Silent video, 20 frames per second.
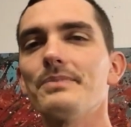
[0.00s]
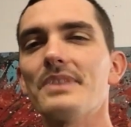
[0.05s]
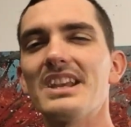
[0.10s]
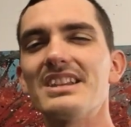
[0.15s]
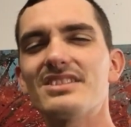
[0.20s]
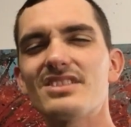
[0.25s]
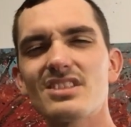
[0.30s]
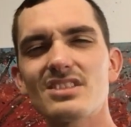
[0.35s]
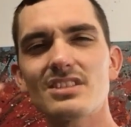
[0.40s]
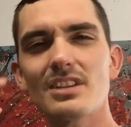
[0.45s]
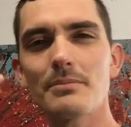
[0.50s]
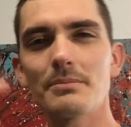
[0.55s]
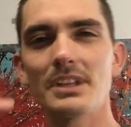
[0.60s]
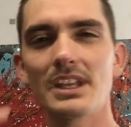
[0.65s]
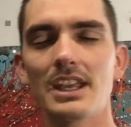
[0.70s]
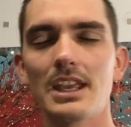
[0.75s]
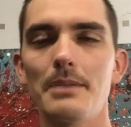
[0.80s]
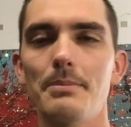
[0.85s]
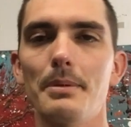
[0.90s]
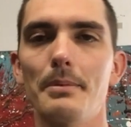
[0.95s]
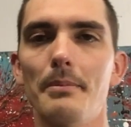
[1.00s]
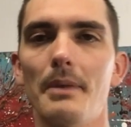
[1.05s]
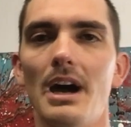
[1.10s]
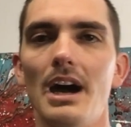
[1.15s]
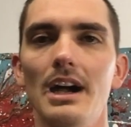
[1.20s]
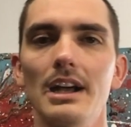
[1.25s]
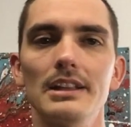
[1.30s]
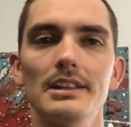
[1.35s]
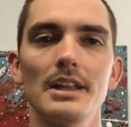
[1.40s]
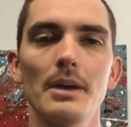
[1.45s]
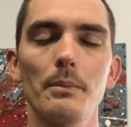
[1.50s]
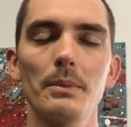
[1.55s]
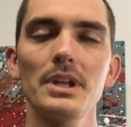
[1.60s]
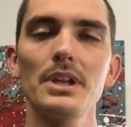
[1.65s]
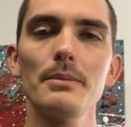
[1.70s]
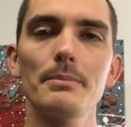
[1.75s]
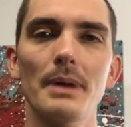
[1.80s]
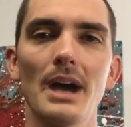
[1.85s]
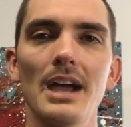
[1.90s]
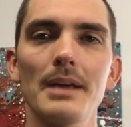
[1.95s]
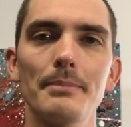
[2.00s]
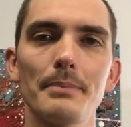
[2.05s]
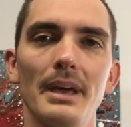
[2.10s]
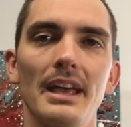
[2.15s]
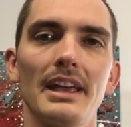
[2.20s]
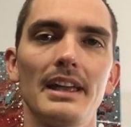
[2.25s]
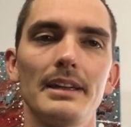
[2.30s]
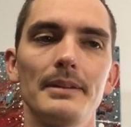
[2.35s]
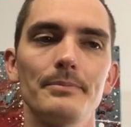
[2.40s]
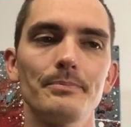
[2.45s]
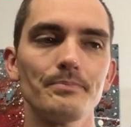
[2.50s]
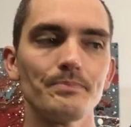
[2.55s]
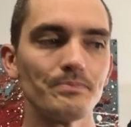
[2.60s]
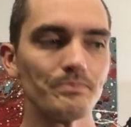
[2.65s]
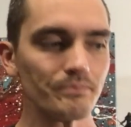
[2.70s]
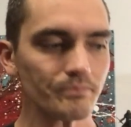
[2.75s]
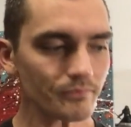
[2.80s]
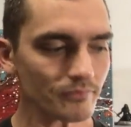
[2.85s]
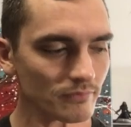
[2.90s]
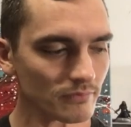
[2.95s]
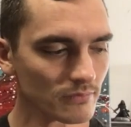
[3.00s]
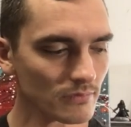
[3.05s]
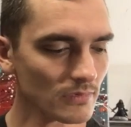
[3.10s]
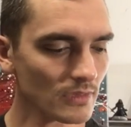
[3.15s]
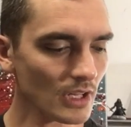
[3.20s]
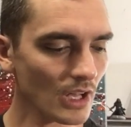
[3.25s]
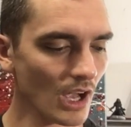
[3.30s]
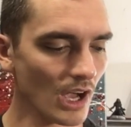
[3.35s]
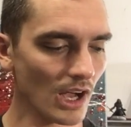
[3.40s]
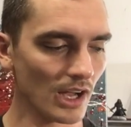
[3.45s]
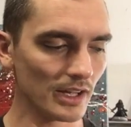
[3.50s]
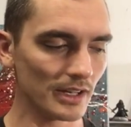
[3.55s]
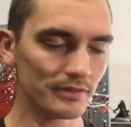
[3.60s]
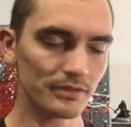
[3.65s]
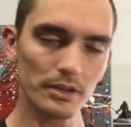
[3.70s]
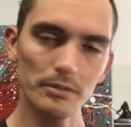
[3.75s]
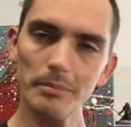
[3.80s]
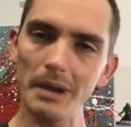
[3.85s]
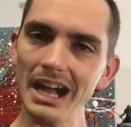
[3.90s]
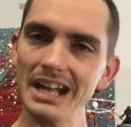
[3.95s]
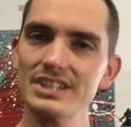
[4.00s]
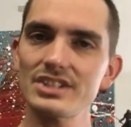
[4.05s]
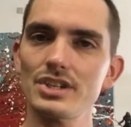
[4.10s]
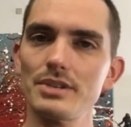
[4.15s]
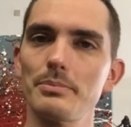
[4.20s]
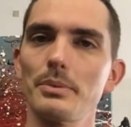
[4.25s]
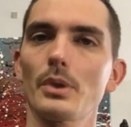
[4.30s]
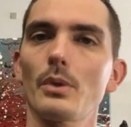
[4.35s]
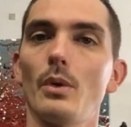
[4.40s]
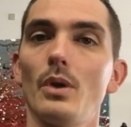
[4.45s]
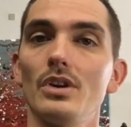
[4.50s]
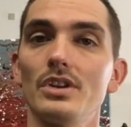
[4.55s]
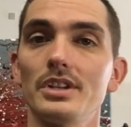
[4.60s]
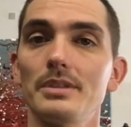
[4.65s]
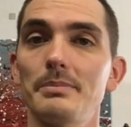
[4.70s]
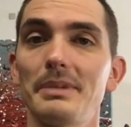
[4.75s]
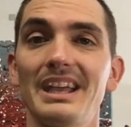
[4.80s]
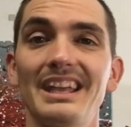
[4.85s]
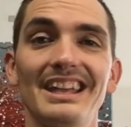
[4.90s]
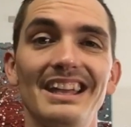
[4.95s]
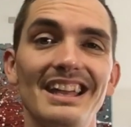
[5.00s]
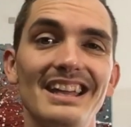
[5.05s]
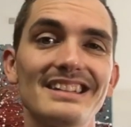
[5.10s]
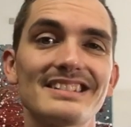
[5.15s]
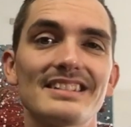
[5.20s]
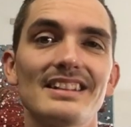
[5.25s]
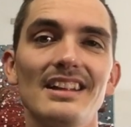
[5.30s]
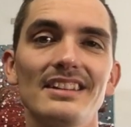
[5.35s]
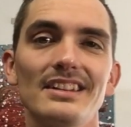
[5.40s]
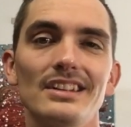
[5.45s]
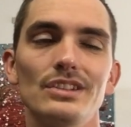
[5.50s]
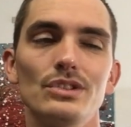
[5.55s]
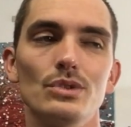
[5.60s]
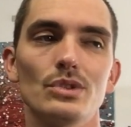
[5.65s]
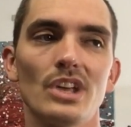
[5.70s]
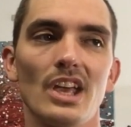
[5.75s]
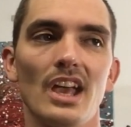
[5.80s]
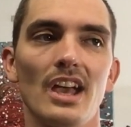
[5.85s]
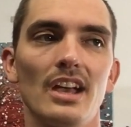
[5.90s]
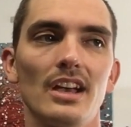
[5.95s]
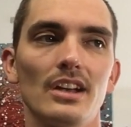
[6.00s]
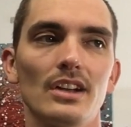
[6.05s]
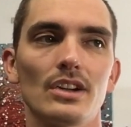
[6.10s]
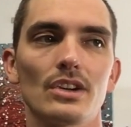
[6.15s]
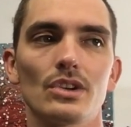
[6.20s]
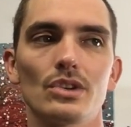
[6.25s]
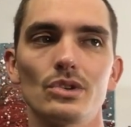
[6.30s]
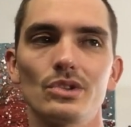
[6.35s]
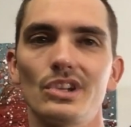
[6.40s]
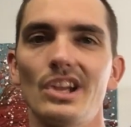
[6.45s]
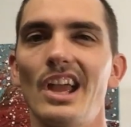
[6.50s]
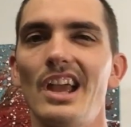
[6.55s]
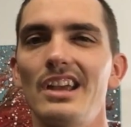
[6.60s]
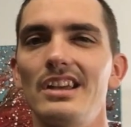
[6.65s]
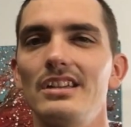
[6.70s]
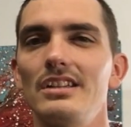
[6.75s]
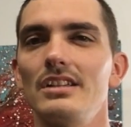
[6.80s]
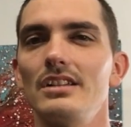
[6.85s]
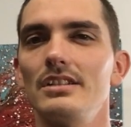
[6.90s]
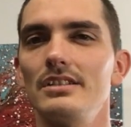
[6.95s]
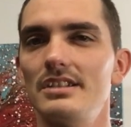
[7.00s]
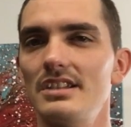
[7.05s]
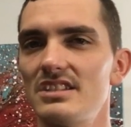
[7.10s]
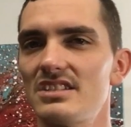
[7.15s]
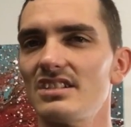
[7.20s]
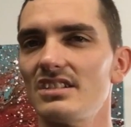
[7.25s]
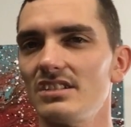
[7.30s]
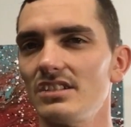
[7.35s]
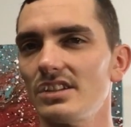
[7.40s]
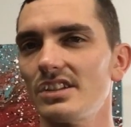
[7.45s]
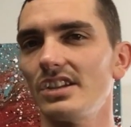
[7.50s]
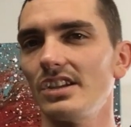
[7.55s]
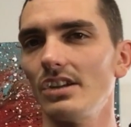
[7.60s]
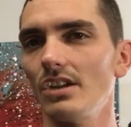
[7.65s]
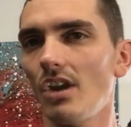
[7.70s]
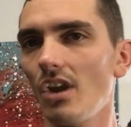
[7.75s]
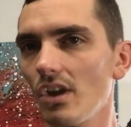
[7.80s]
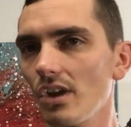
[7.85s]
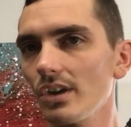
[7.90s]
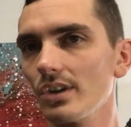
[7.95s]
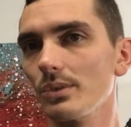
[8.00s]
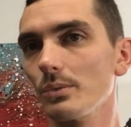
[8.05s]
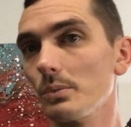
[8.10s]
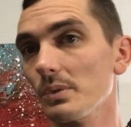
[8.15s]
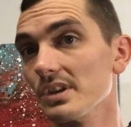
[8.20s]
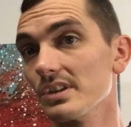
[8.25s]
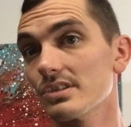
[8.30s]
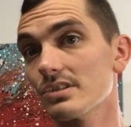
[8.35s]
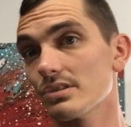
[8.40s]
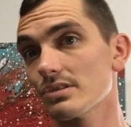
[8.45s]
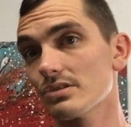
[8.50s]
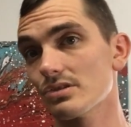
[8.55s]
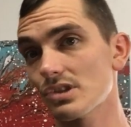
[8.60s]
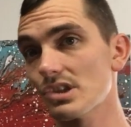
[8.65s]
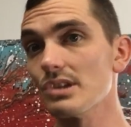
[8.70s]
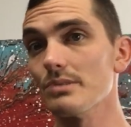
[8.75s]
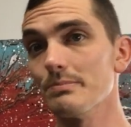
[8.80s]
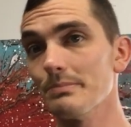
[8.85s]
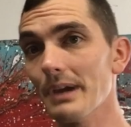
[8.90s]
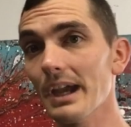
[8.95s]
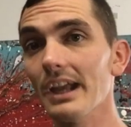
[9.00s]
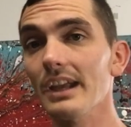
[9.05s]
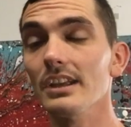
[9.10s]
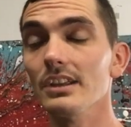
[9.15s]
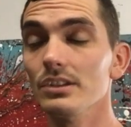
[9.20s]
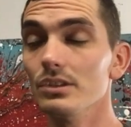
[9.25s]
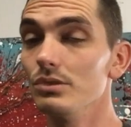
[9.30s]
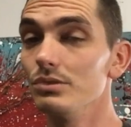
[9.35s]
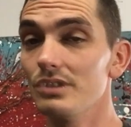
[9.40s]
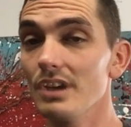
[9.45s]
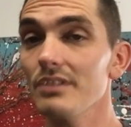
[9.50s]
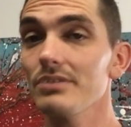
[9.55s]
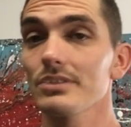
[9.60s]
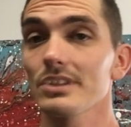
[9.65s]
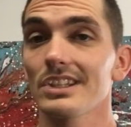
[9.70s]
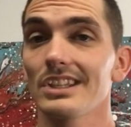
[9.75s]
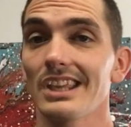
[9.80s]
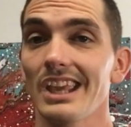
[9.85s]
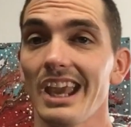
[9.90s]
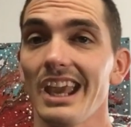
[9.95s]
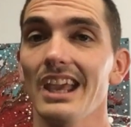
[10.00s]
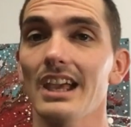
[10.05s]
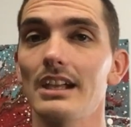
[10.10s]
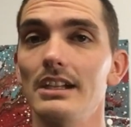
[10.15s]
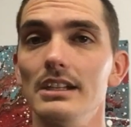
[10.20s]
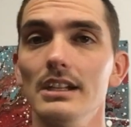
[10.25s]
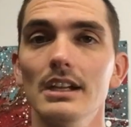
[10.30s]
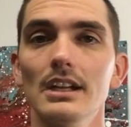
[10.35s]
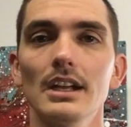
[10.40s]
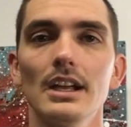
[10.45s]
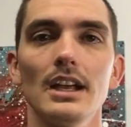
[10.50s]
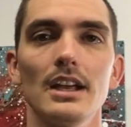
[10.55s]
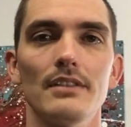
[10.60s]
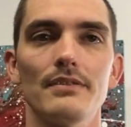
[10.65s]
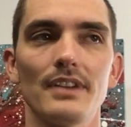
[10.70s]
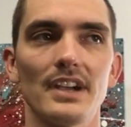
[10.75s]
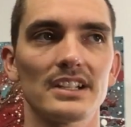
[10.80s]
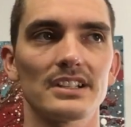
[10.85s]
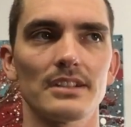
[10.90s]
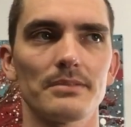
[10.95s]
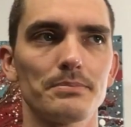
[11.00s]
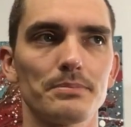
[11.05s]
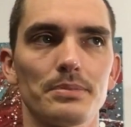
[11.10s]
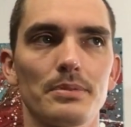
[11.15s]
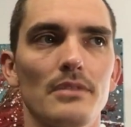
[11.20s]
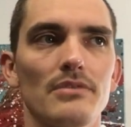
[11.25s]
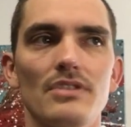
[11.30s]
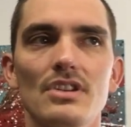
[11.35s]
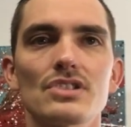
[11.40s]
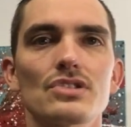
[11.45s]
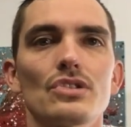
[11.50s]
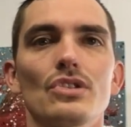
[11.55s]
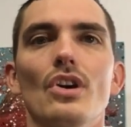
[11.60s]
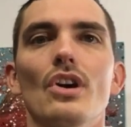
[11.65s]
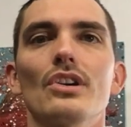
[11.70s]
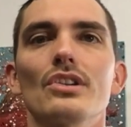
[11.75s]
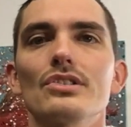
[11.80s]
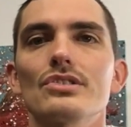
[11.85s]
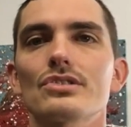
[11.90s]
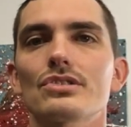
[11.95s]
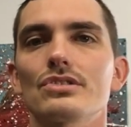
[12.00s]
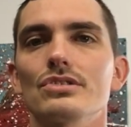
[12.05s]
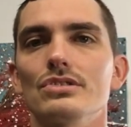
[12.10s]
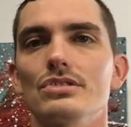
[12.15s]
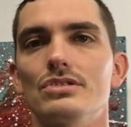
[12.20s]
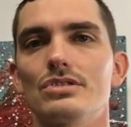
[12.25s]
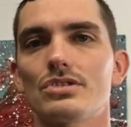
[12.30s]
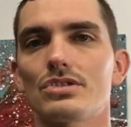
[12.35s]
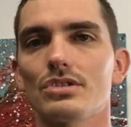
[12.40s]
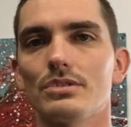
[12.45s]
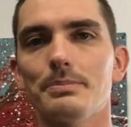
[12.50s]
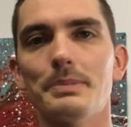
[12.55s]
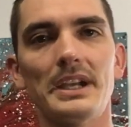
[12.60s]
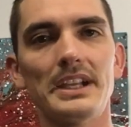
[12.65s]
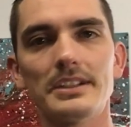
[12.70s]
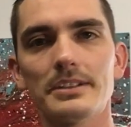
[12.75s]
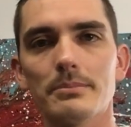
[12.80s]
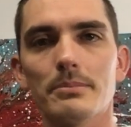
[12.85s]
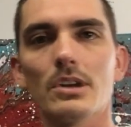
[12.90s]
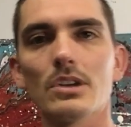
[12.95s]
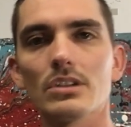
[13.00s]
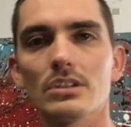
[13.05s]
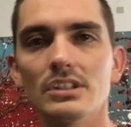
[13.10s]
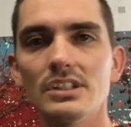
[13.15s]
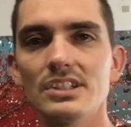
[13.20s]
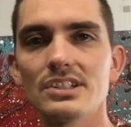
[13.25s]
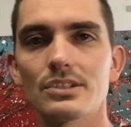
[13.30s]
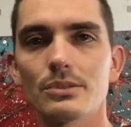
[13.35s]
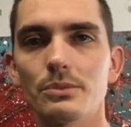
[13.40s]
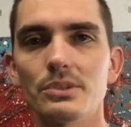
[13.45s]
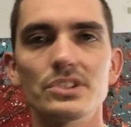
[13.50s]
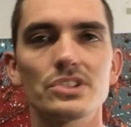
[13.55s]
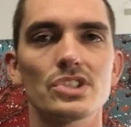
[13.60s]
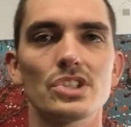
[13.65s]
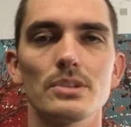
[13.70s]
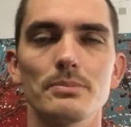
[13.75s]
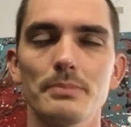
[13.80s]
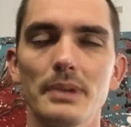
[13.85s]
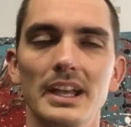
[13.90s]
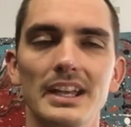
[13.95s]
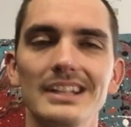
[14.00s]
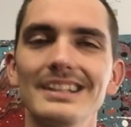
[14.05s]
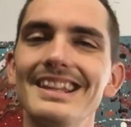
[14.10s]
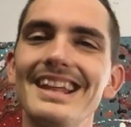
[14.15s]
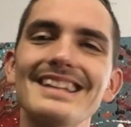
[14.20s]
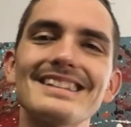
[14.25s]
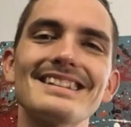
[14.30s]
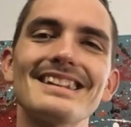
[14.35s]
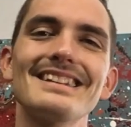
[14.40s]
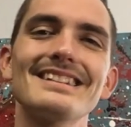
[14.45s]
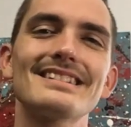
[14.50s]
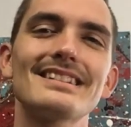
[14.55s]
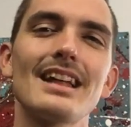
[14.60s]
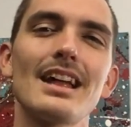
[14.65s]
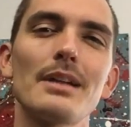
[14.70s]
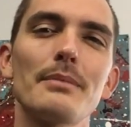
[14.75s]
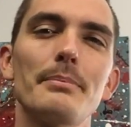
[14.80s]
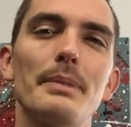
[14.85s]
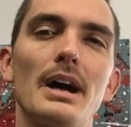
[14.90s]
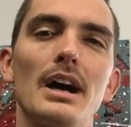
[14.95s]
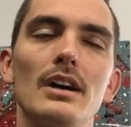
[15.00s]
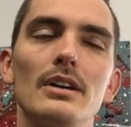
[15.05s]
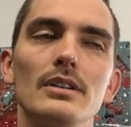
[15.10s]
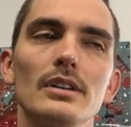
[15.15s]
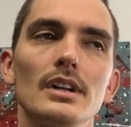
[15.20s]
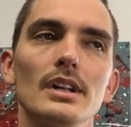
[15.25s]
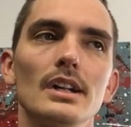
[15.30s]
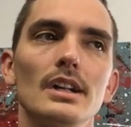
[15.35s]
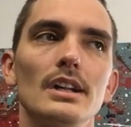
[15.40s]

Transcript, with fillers: it's just something to keep in mind that when you buy paint, uh, if you buy cheaper quality paint, it's not that you can't create decent looking art with cheap paint. You definitely can. In fact, a professional artist could still paint the Mona Lisa with cheap paint. That it's not about